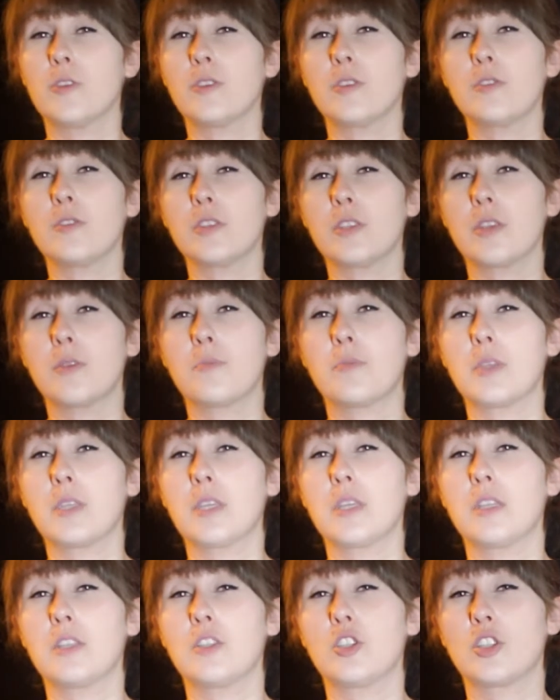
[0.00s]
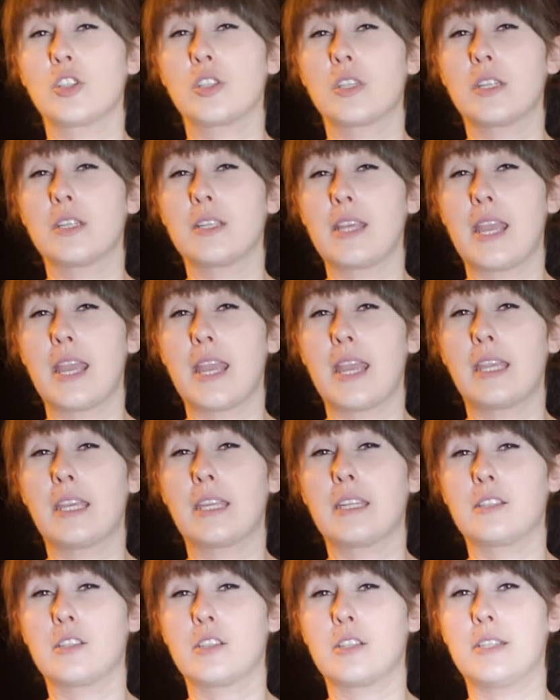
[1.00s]
are something just to take
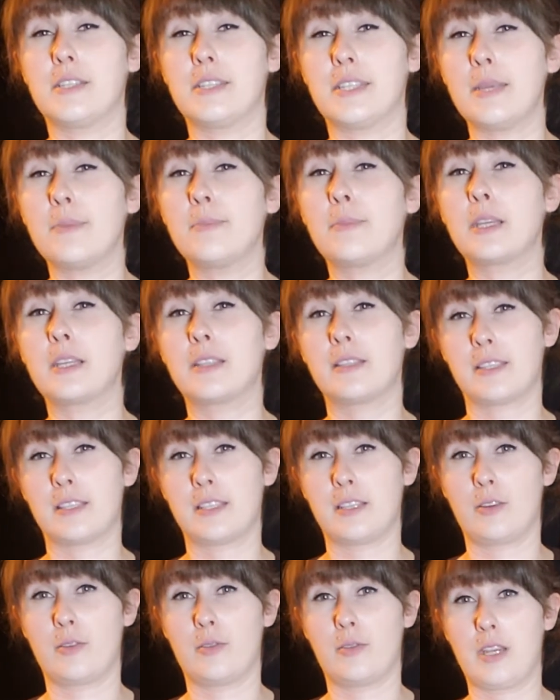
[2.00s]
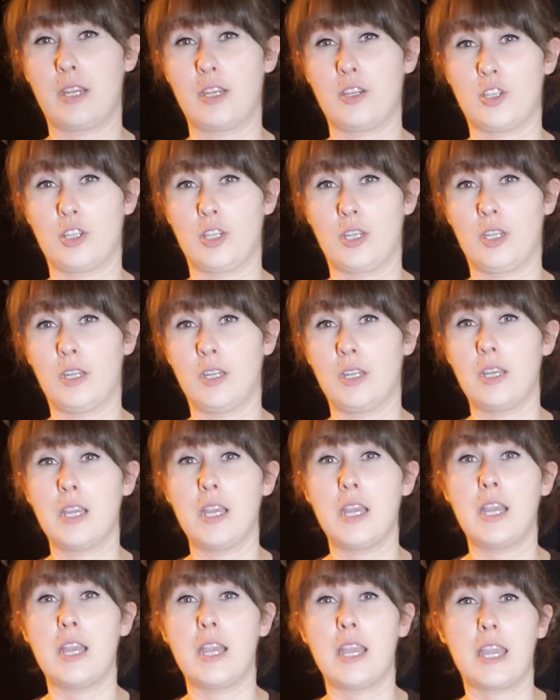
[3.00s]
into deep consideration.
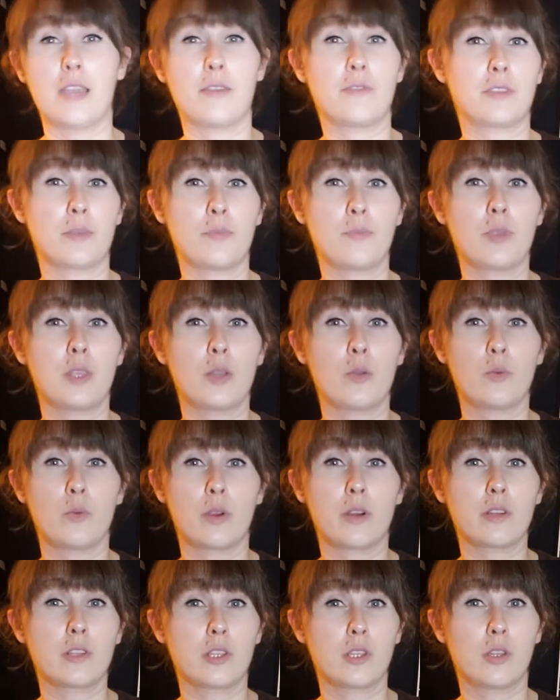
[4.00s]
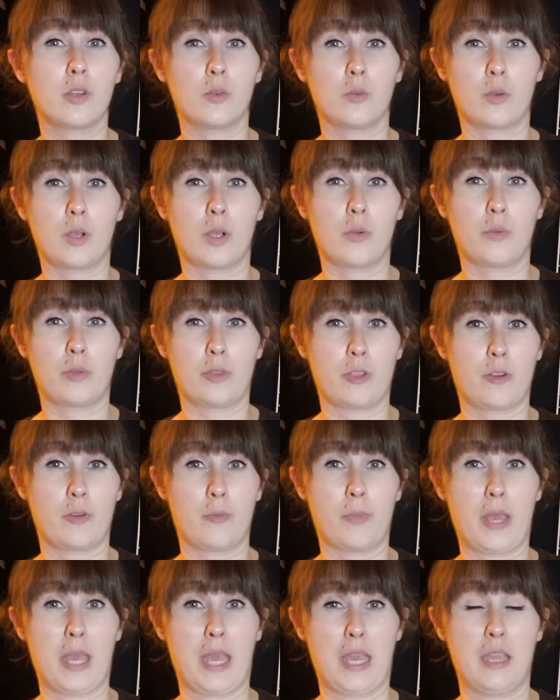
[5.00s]
If something were to go wrong with your
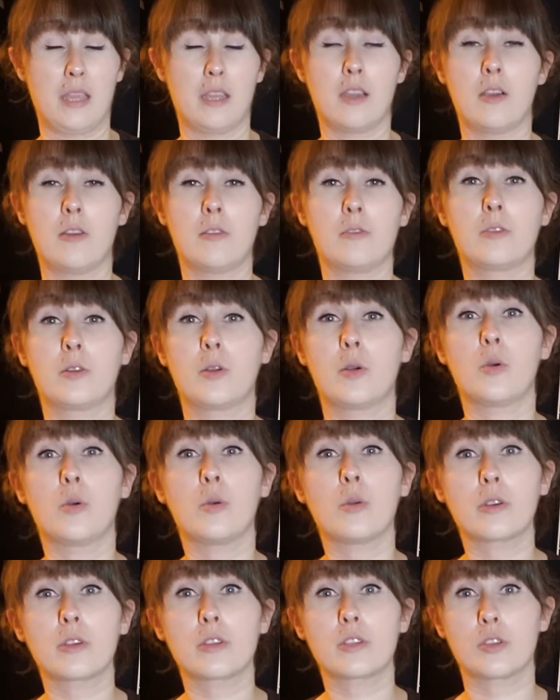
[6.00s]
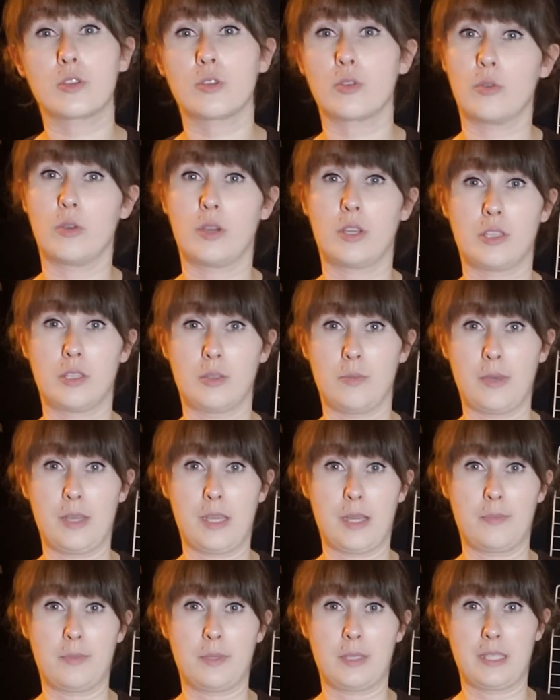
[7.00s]
pet, of course you're going to be
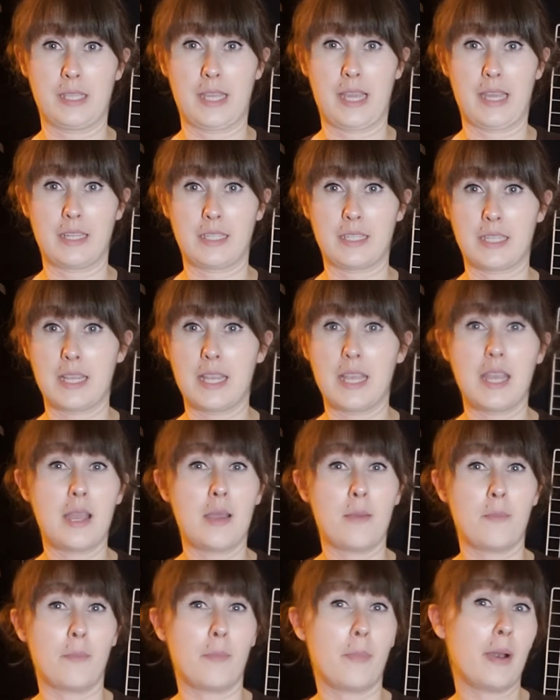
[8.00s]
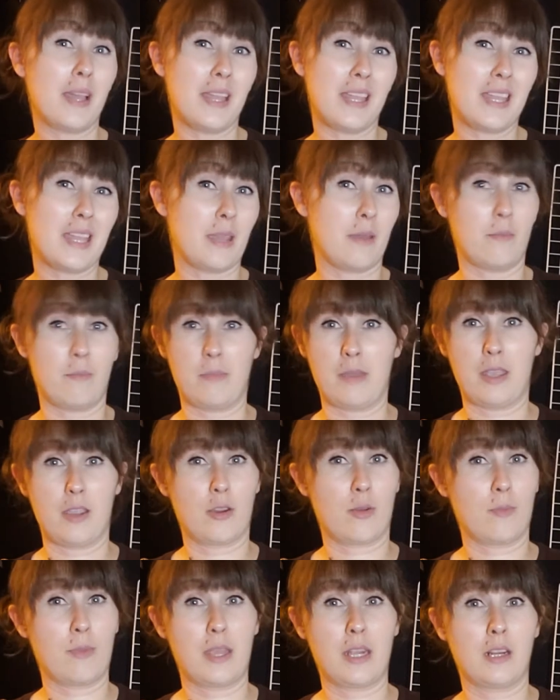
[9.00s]
upset, but it may
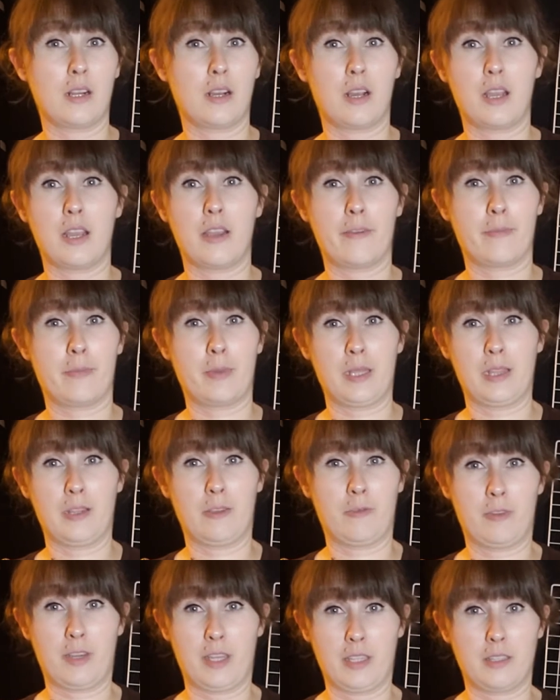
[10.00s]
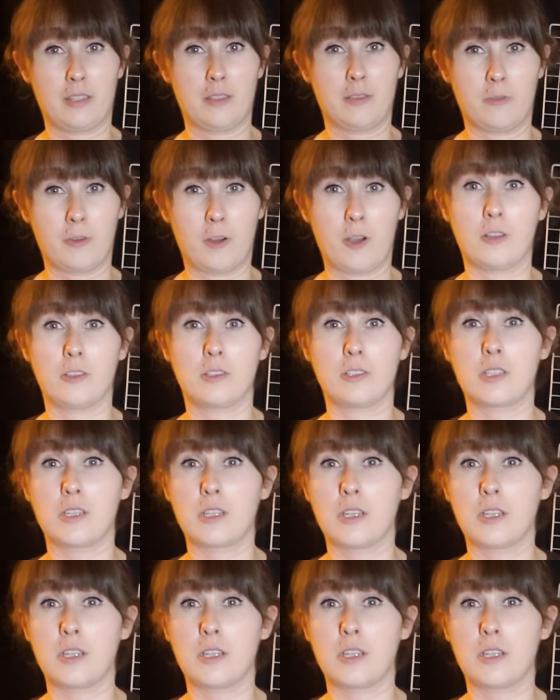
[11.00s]
or may not have been the vet's fault.